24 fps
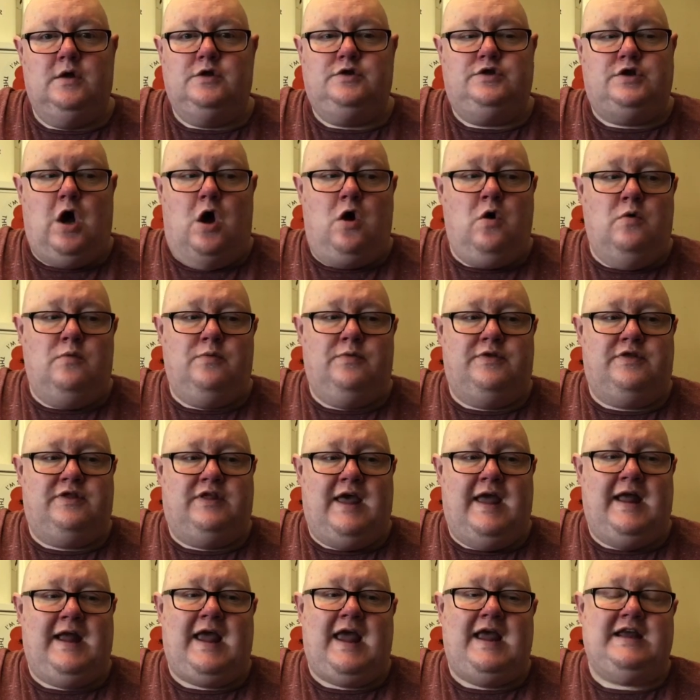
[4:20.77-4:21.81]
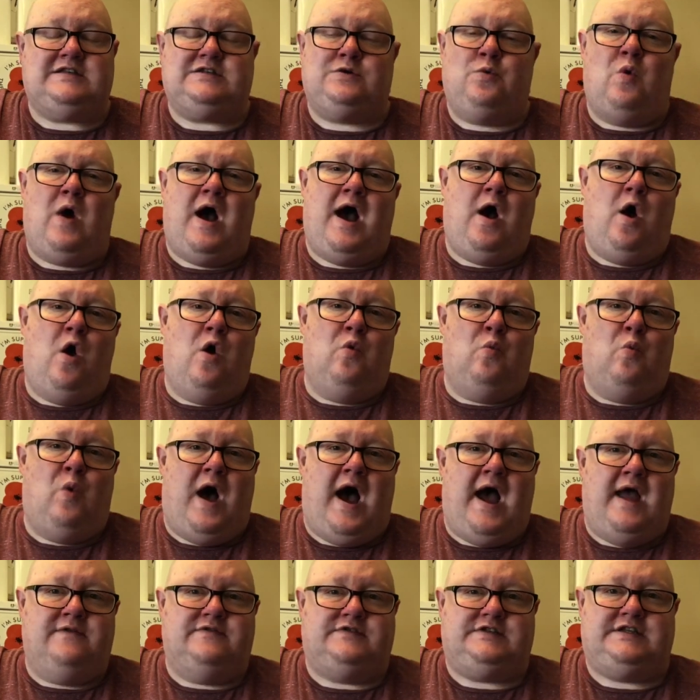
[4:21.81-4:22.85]
Don't think it's an old
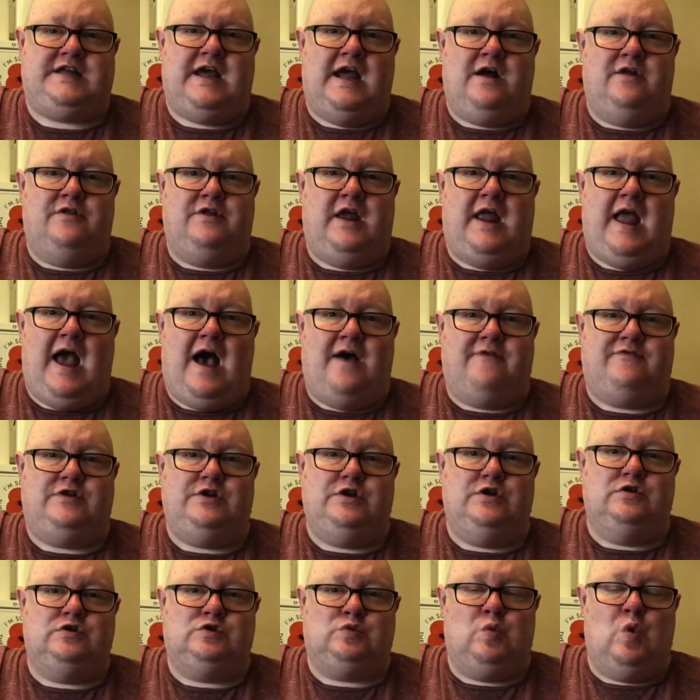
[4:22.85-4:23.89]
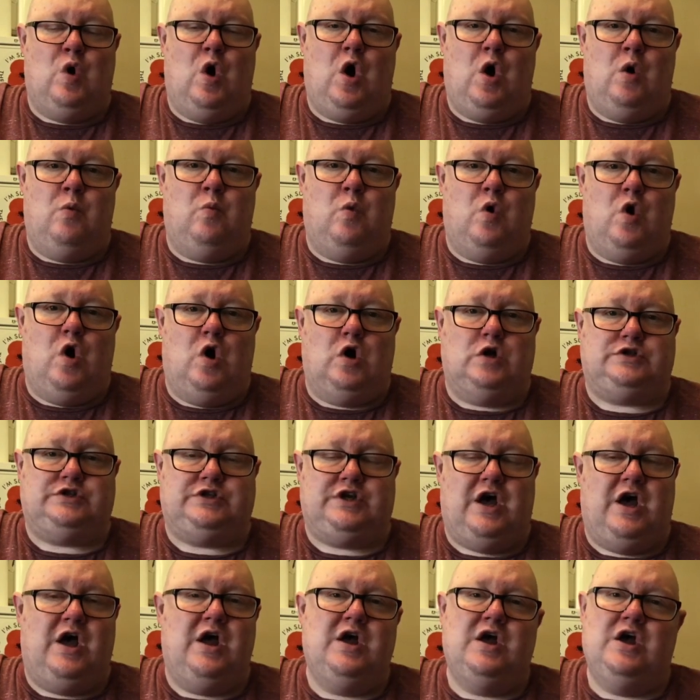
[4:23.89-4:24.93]
wives' tale that you have to use warm
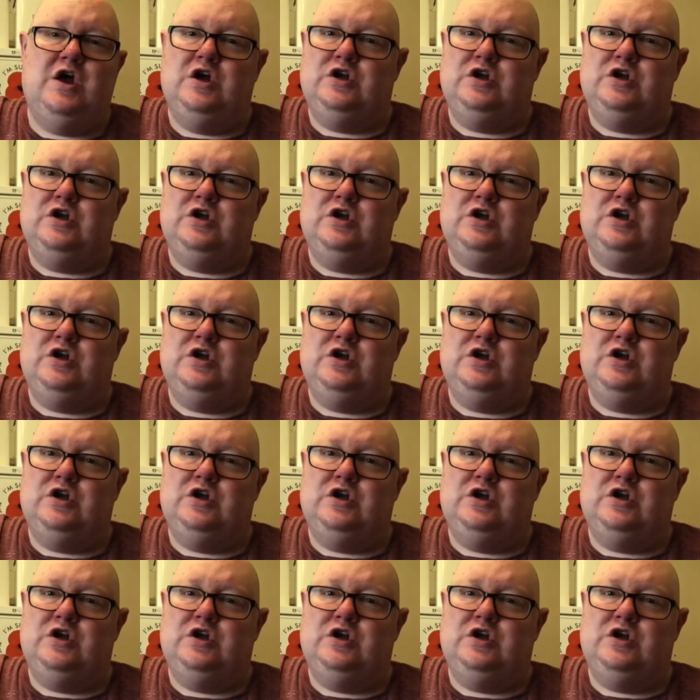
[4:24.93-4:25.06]
water.